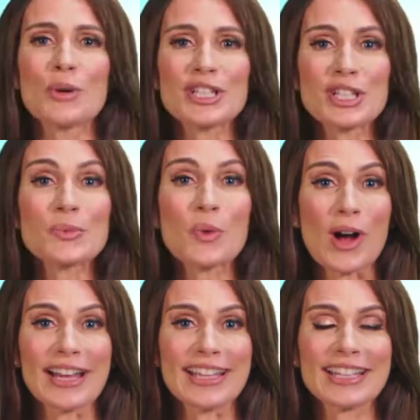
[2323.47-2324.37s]
Which is
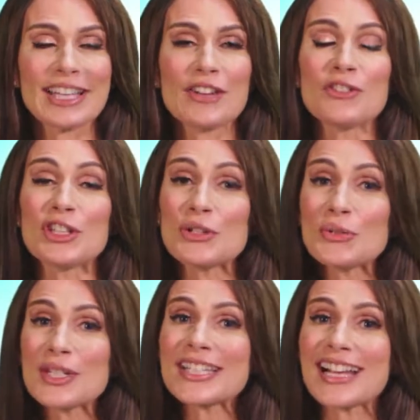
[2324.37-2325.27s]
why, if
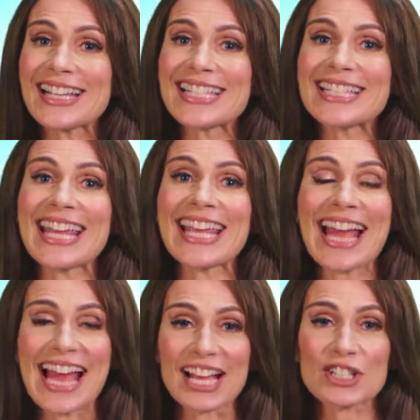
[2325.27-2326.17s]
you decide to take
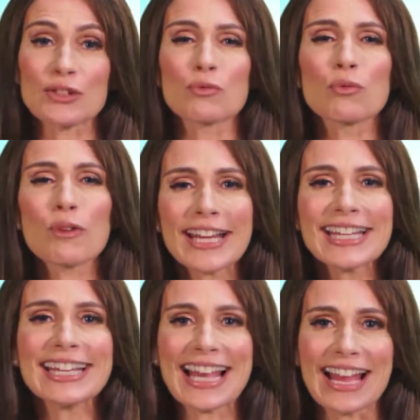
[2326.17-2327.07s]
action
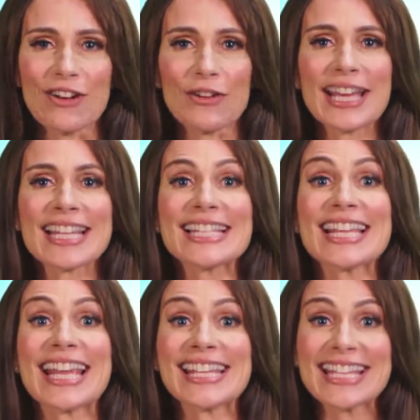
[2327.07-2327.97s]
right now and
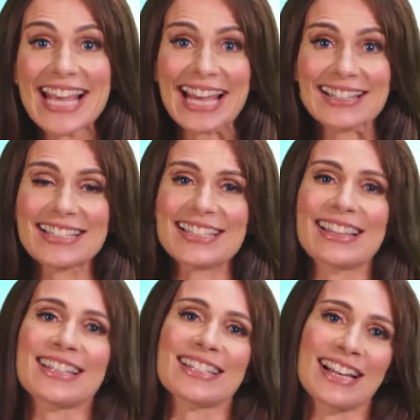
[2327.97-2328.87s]
say yes to
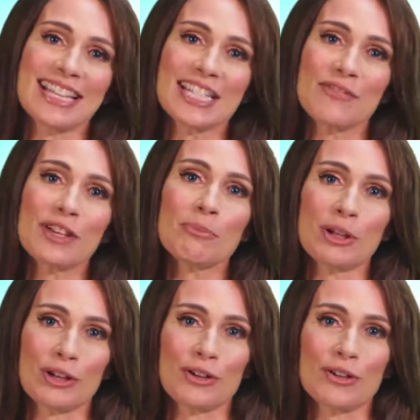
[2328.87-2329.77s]
the scientific
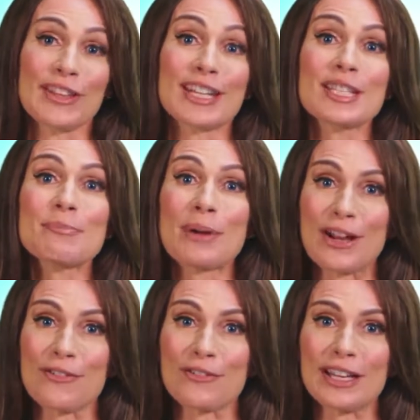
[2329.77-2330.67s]
miracle that is
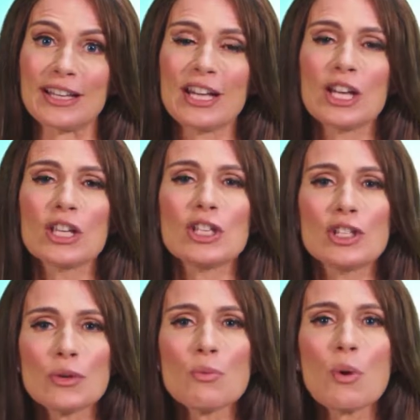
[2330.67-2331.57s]
Biofit,
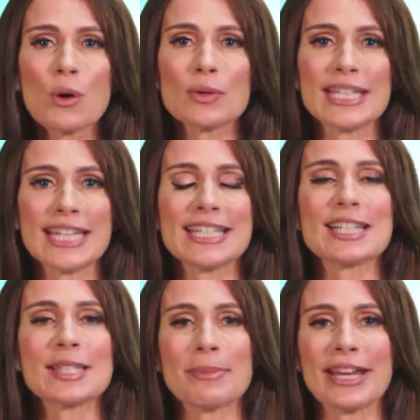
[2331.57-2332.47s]
you won't need
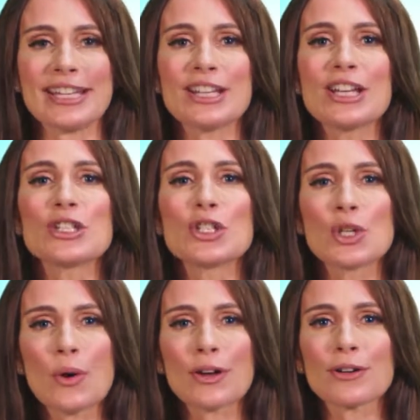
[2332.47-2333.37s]
to spend
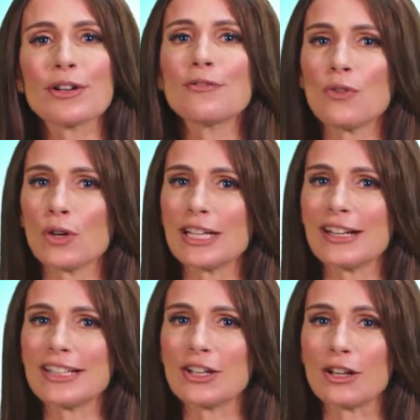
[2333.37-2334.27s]

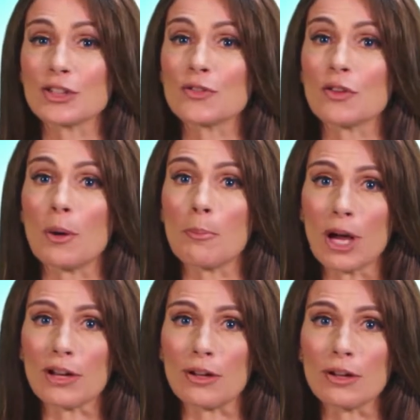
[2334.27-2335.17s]
$249 for a
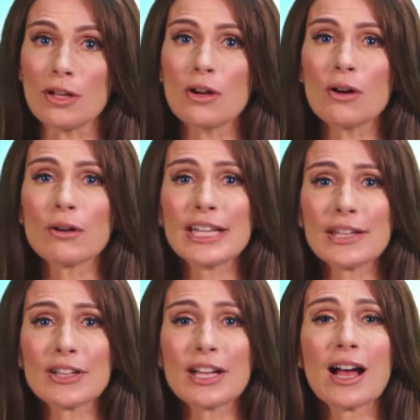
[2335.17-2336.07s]
bottle or
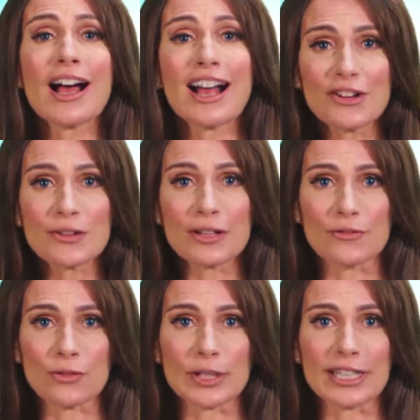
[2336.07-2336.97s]
even
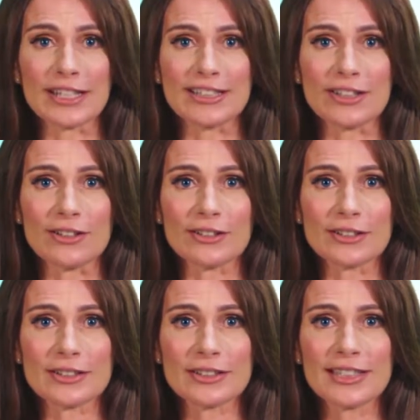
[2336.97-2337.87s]

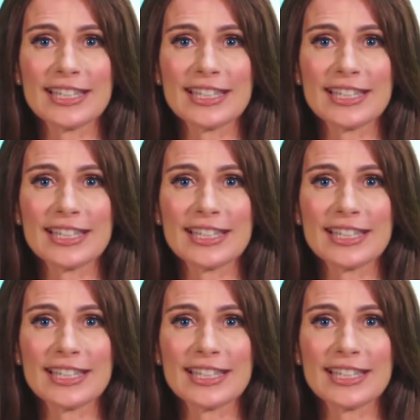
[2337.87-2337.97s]
$149.